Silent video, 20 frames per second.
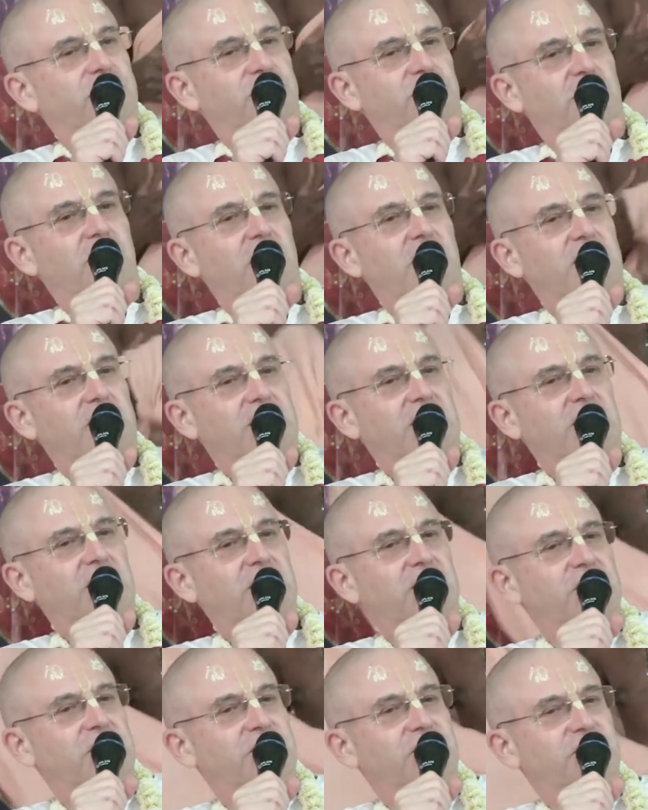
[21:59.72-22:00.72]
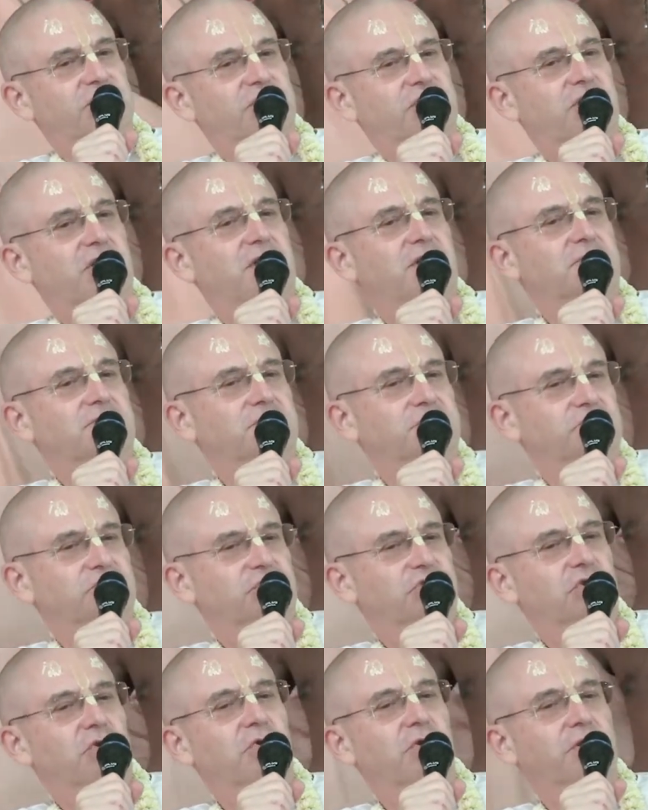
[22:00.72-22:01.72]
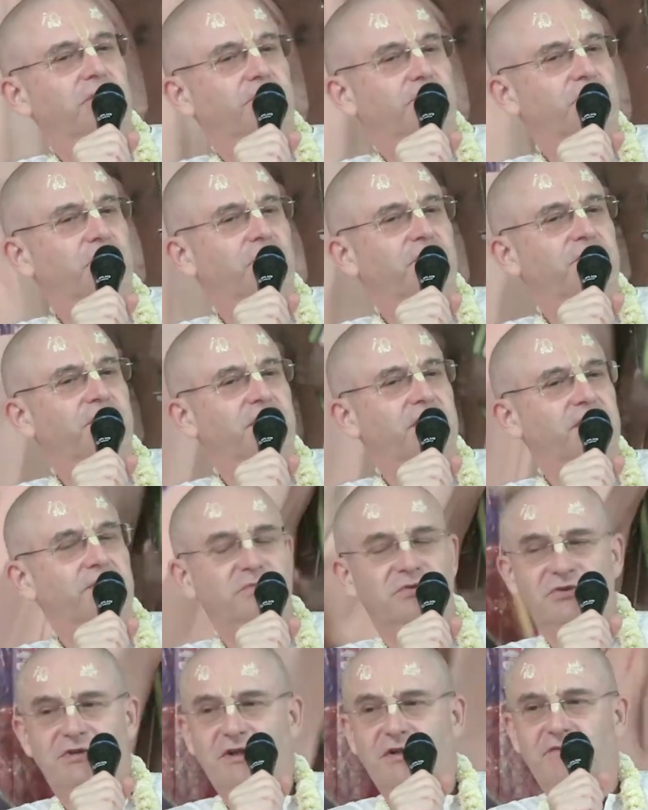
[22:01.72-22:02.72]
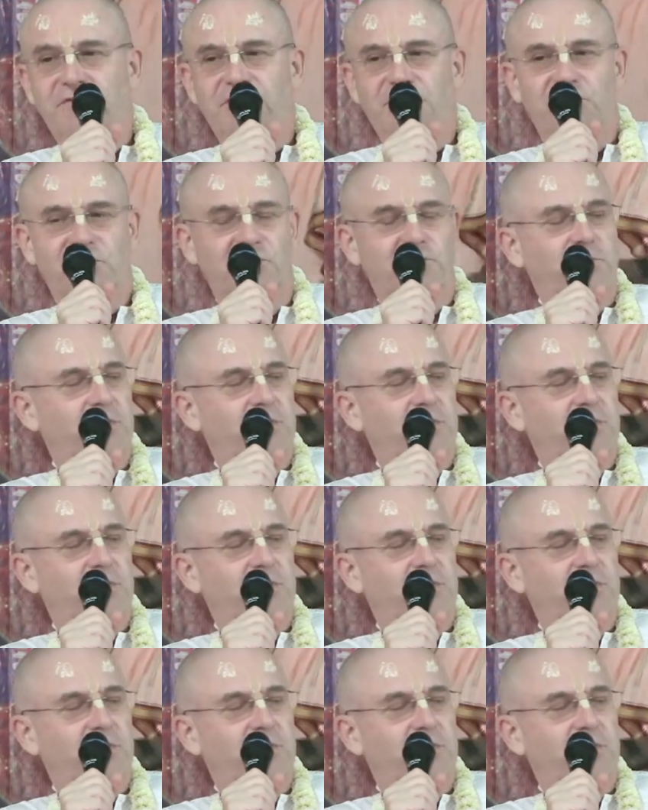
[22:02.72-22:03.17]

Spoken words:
So like that he's proven himself to